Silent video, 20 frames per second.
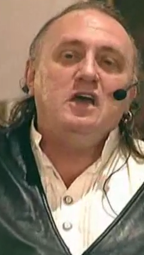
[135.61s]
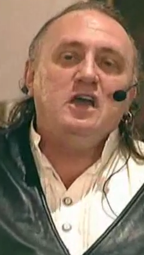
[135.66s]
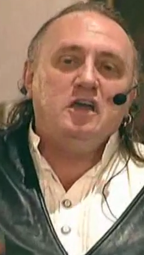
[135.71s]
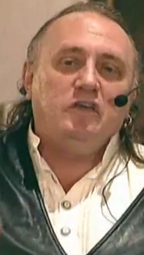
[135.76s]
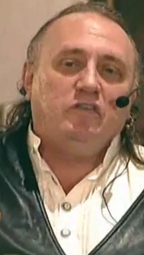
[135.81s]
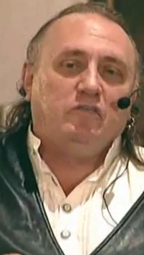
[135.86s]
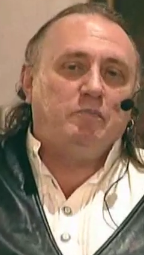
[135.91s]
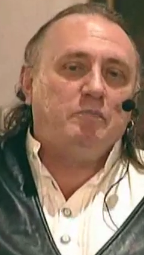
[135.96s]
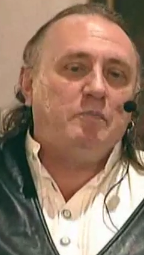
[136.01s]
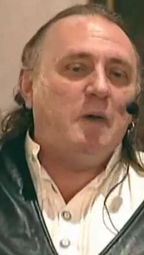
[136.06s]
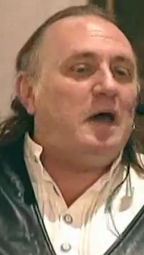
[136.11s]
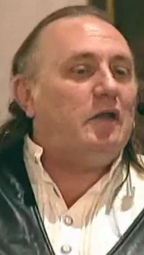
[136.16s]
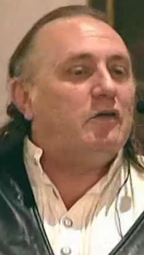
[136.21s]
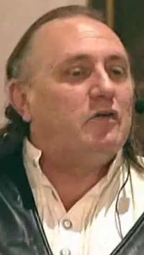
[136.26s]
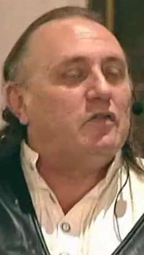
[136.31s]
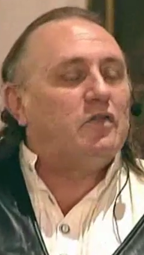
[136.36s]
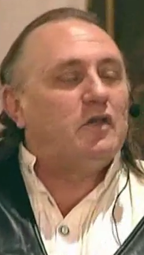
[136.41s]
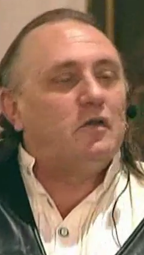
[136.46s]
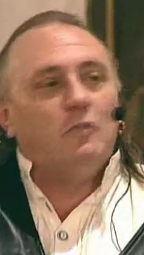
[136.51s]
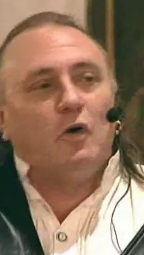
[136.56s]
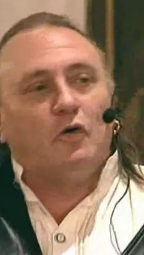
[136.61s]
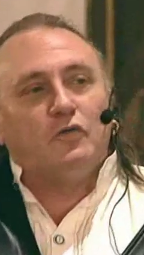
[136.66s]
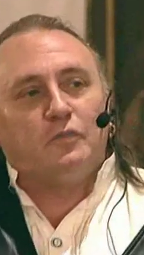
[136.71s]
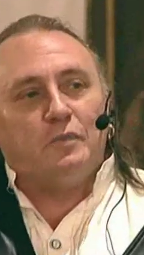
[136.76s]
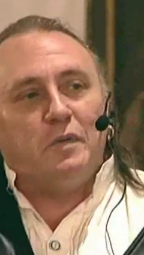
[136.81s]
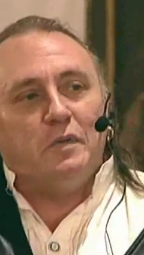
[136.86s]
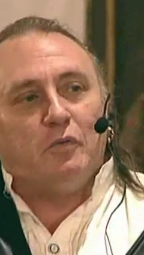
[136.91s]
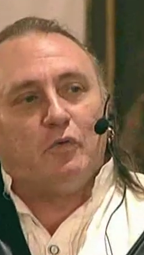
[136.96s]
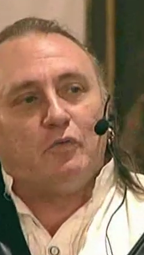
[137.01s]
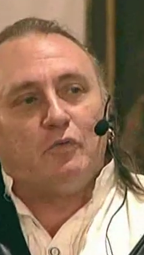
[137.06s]
is better than most
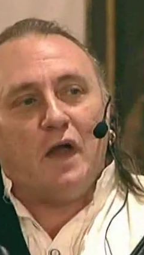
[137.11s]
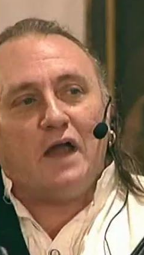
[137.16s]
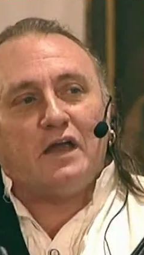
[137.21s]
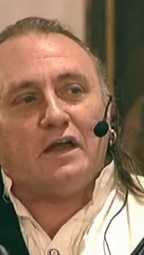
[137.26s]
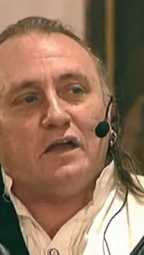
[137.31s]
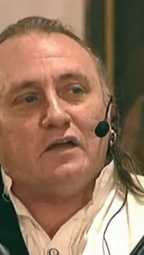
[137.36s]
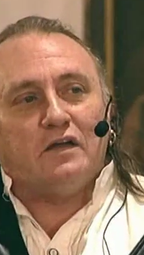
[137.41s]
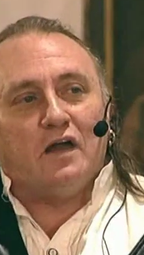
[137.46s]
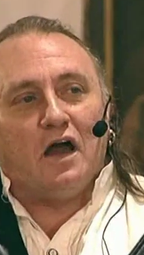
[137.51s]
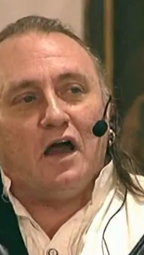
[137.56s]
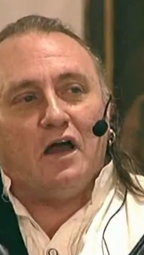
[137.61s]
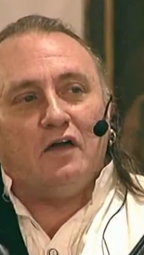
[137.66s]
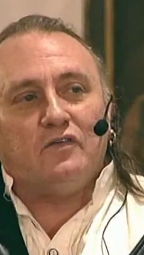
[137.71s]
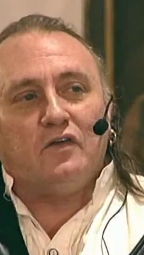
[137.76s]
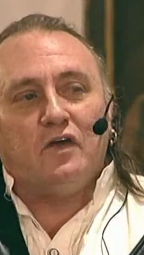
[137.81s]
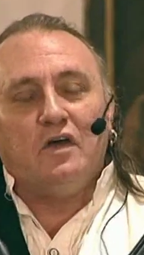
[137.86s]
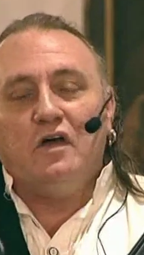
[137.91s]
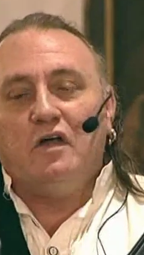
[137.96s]
people recognize.